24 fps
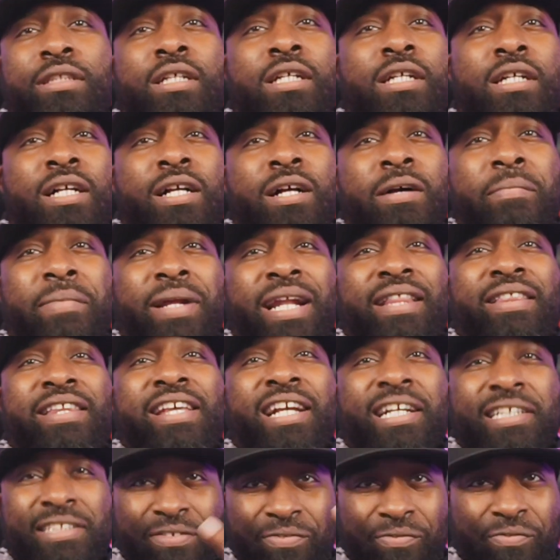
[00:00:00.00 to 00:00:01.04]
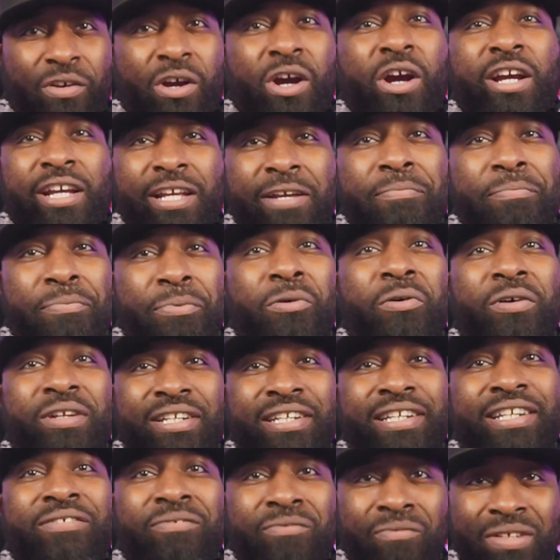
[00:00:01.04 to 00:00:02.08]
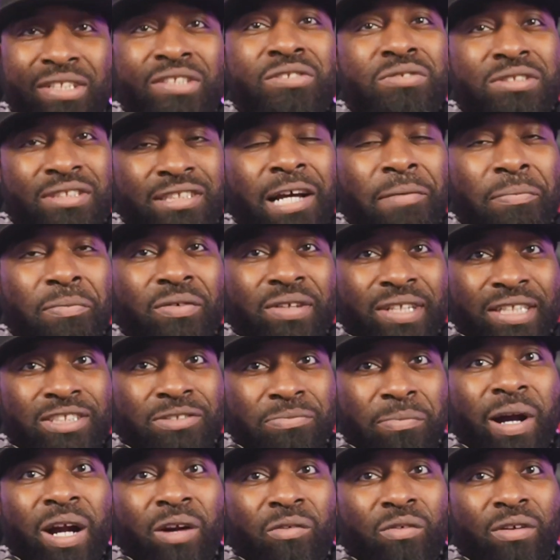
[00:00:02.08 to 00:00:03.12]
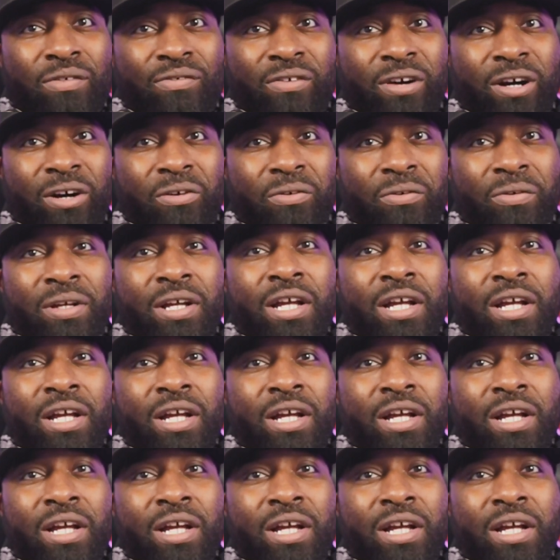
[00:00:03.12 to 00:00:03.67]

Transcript: But I think it's very important when you step on this microphone,